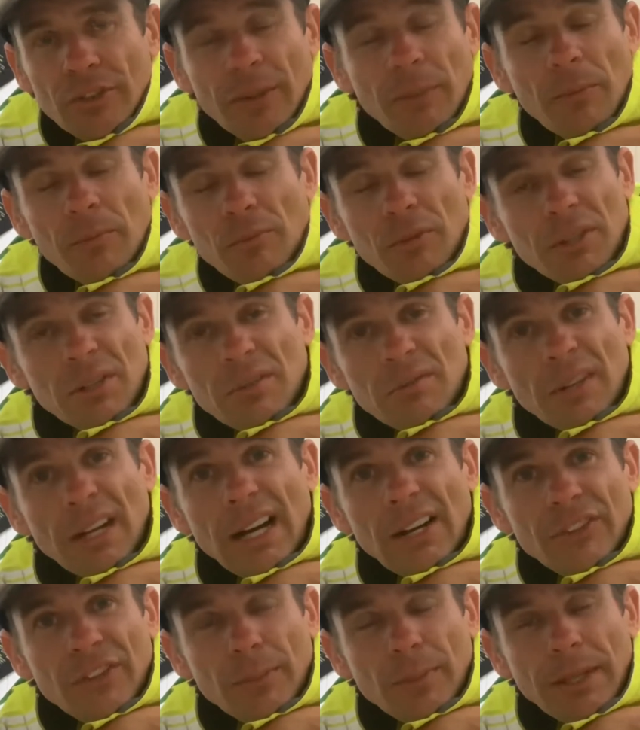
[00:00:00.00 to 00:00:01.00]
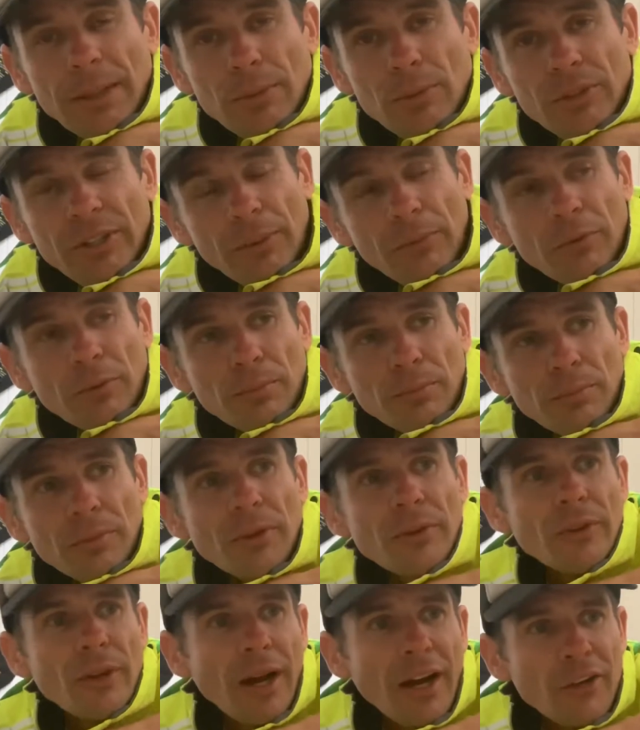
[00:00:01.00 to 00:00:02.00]
Some of them really nasty people. Some of
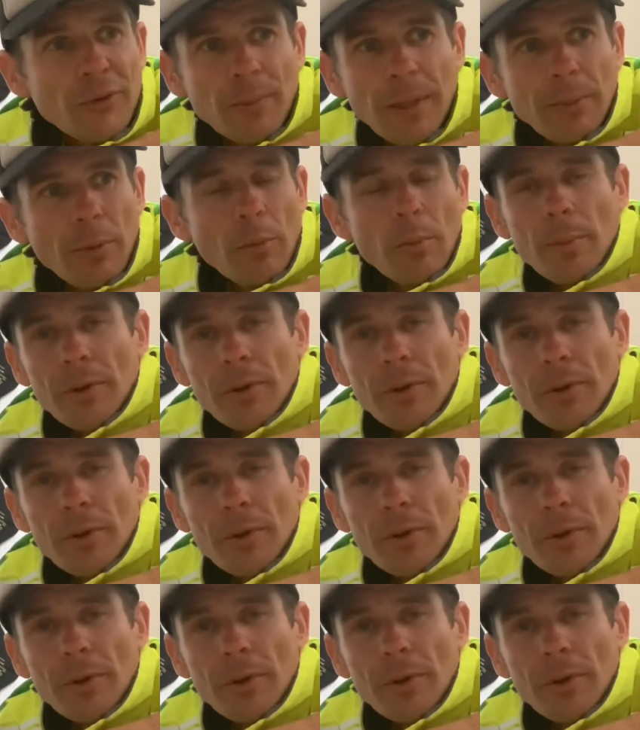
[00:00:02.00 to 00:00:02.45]
them nice people,